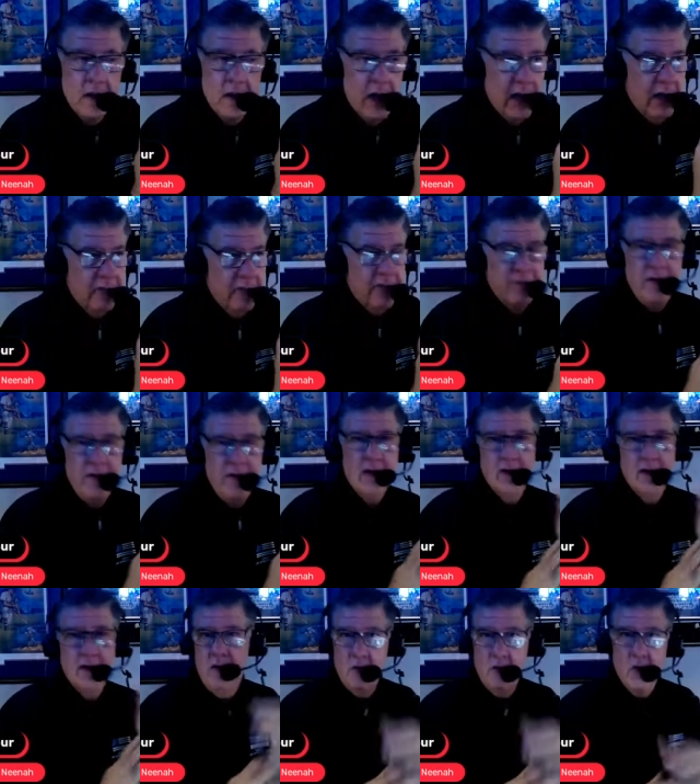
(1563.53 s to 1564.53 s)
I love the
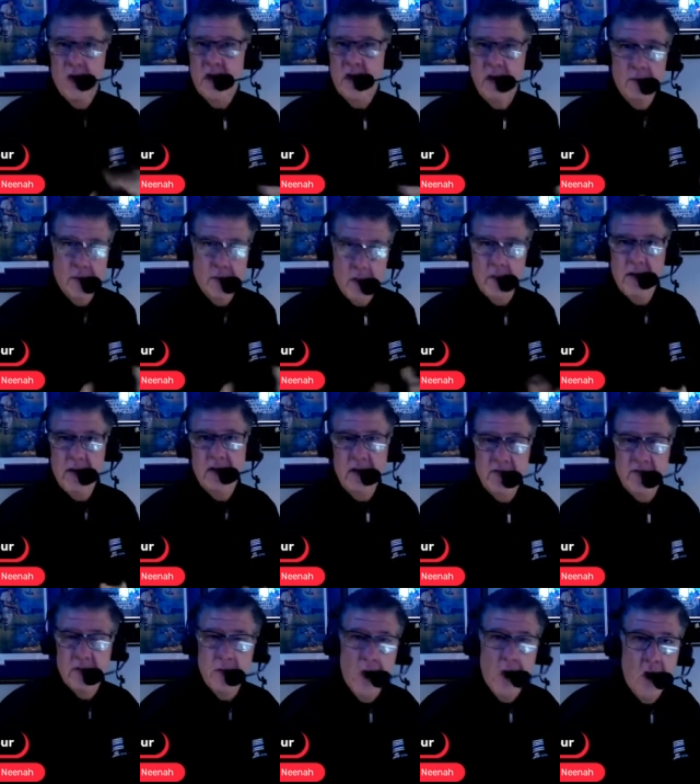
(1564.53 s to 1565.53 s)
fact that I'm working
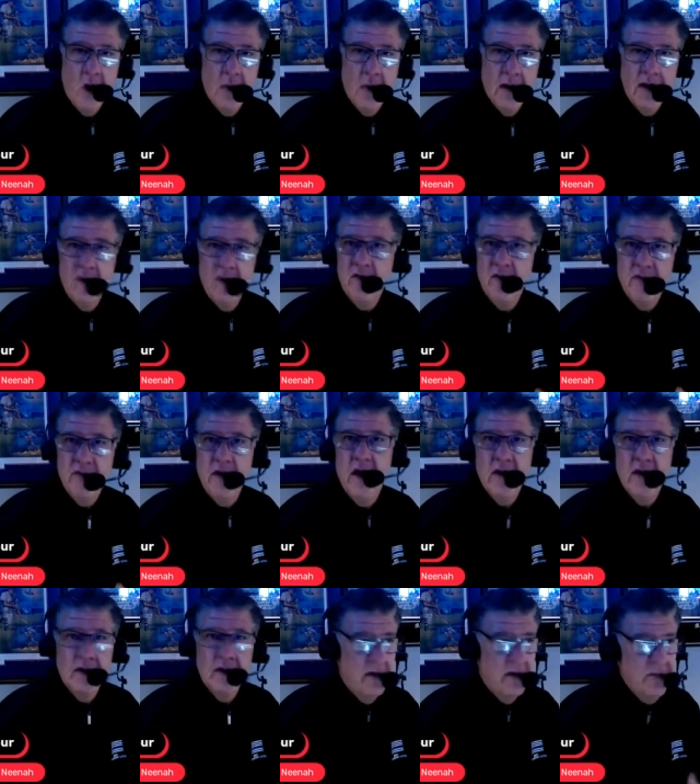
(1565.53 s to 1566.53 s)
permanently from home. I love the
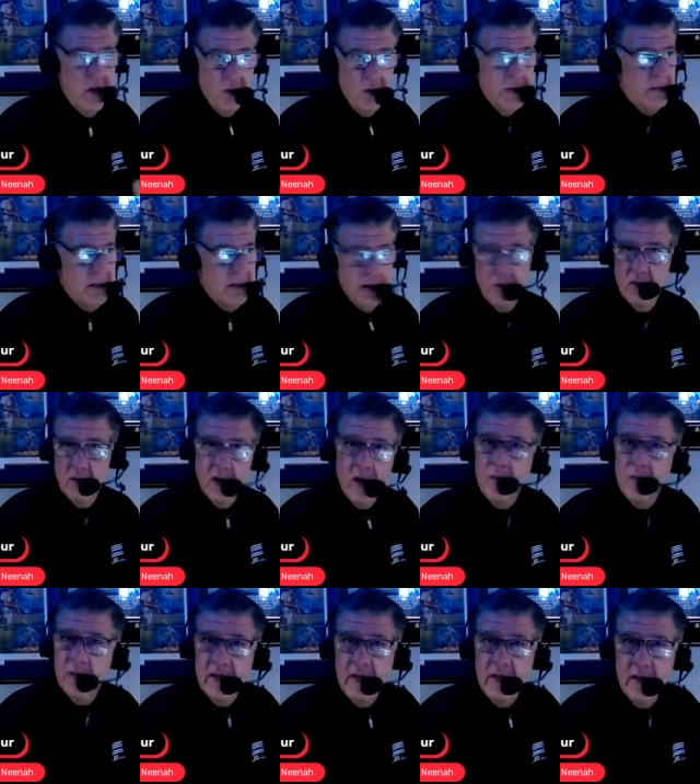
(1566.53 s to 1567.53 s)
fact that I've opened my own
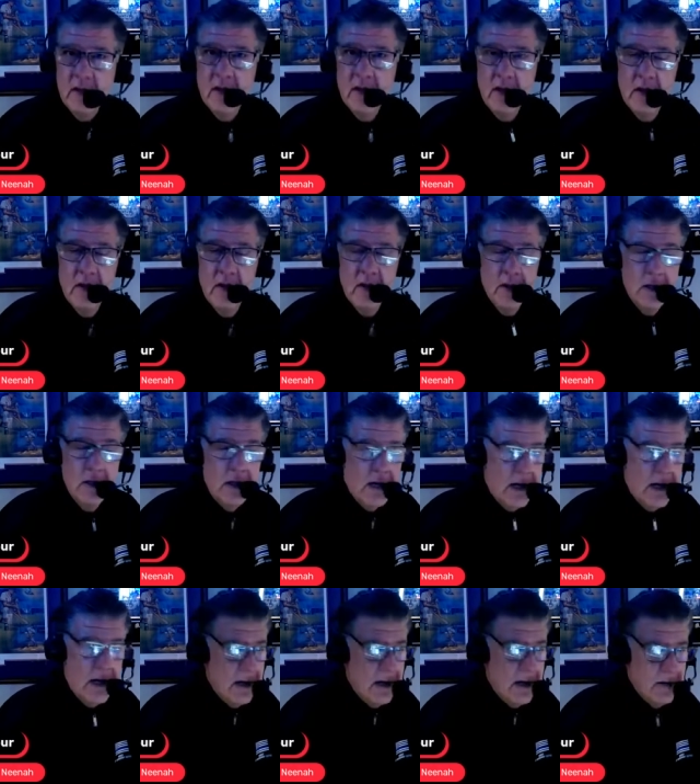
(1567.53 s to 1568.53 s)
company.
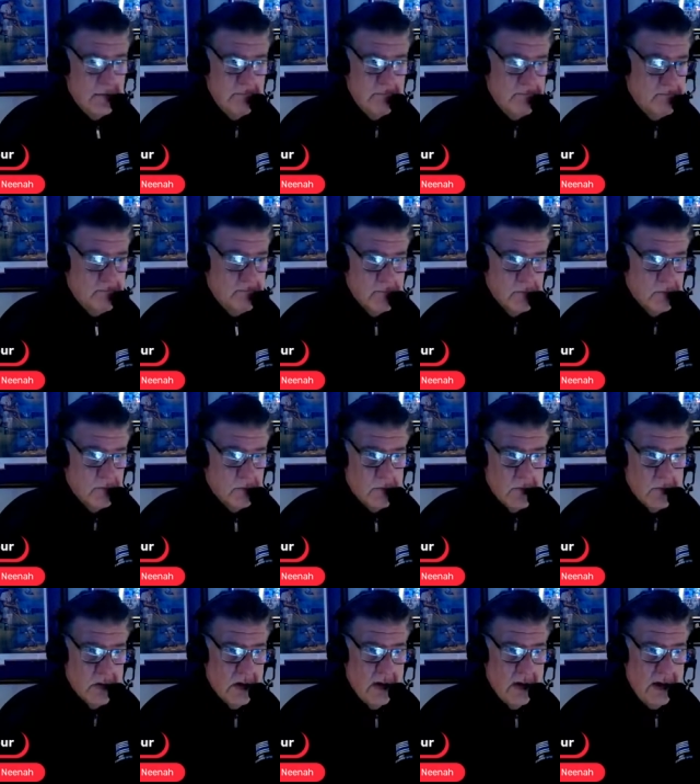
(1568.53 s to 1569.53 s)

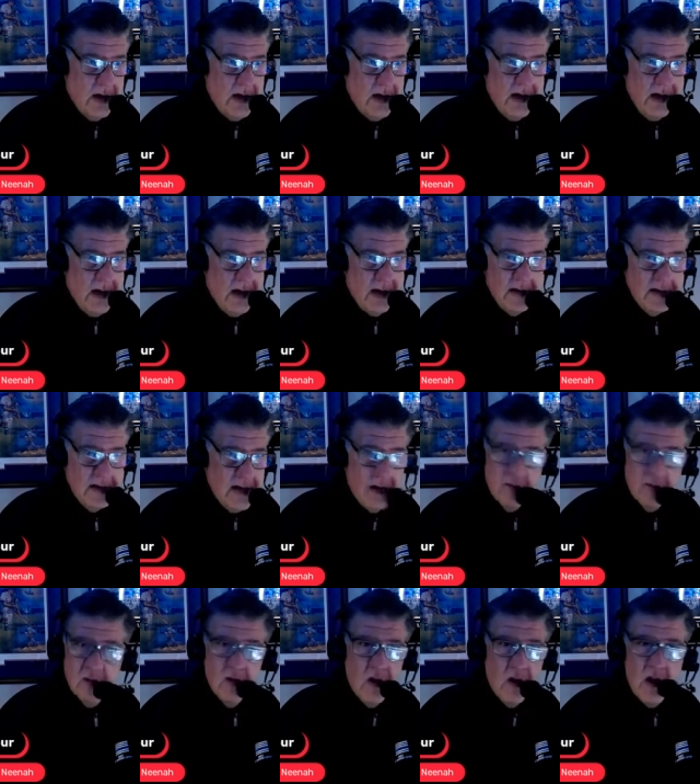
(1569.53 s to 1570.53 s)
I
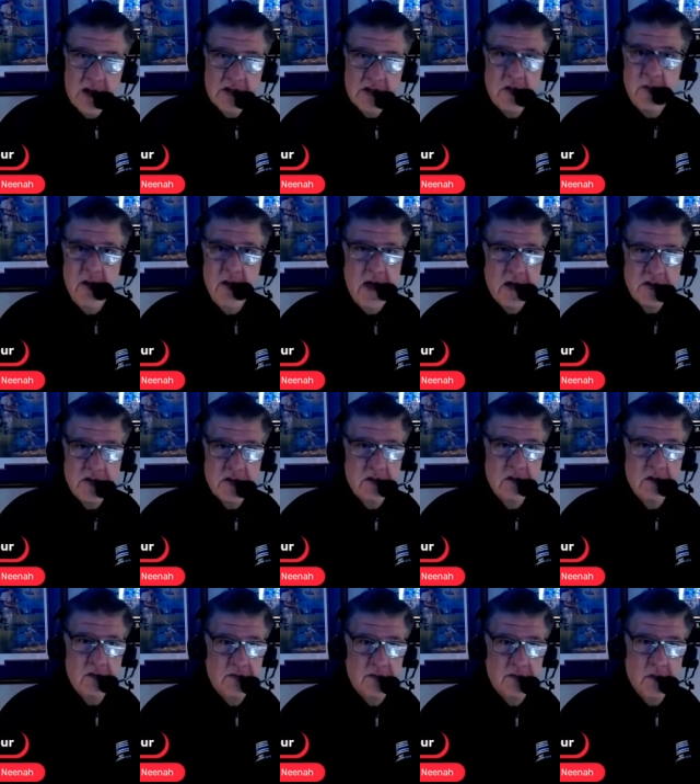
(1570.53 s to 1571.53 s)
never lost a
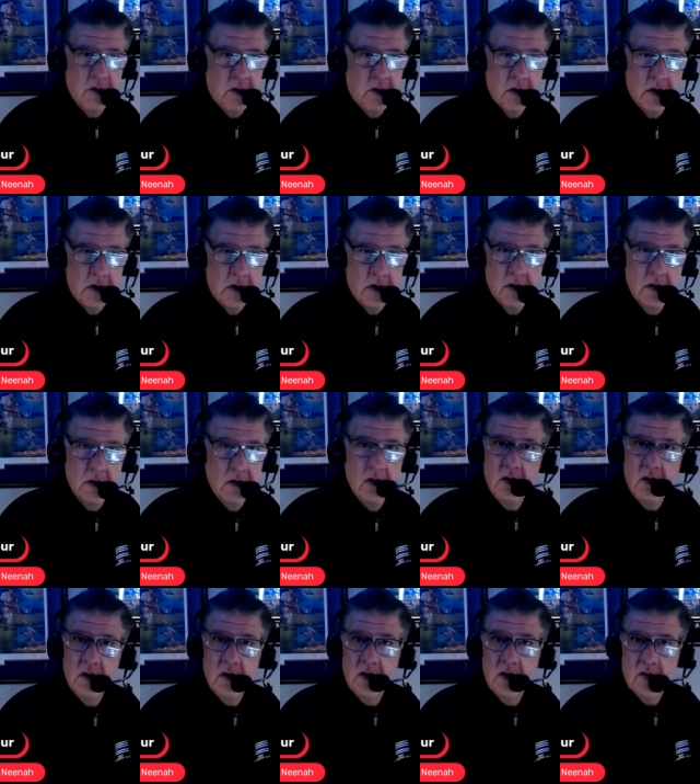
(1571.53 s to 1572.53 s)
passion for
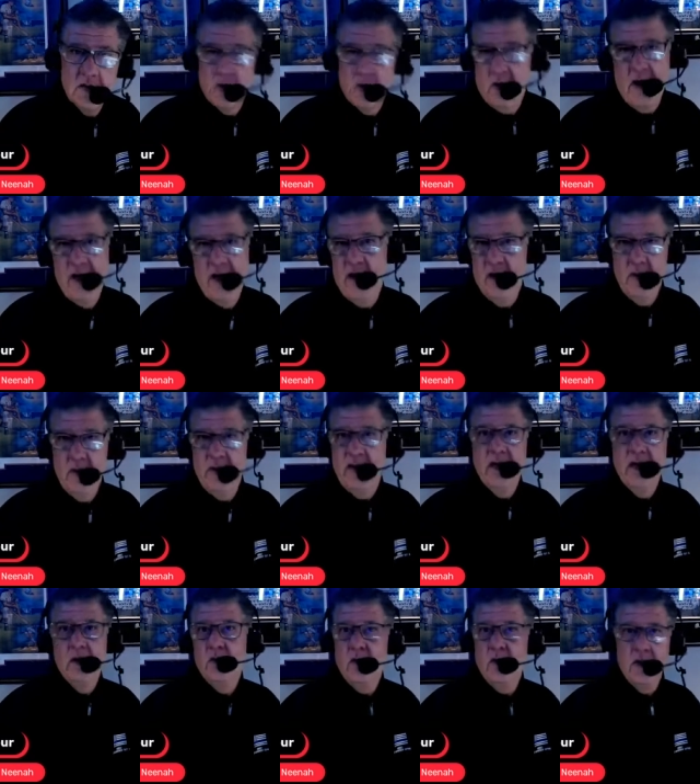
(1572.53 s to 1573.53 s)
radio to
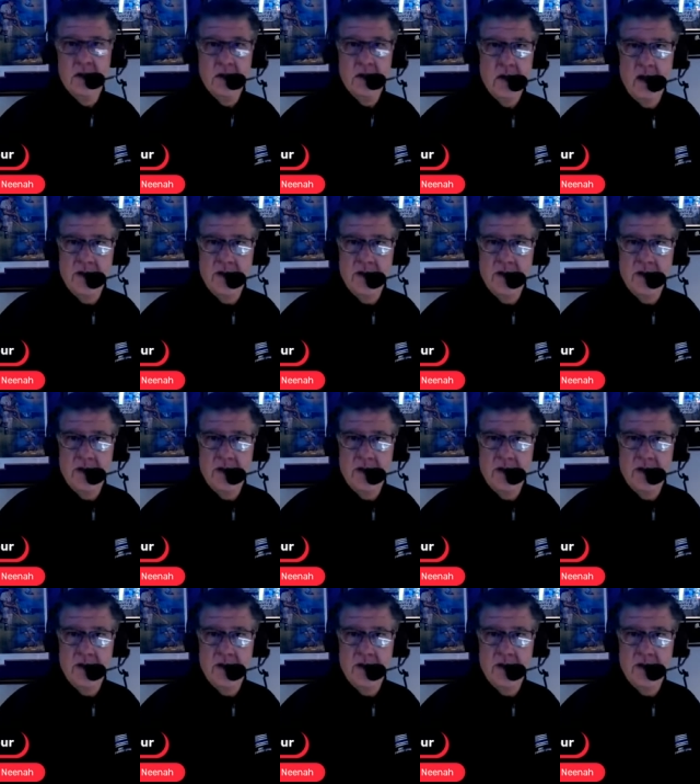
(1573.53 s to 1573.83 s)
begin with.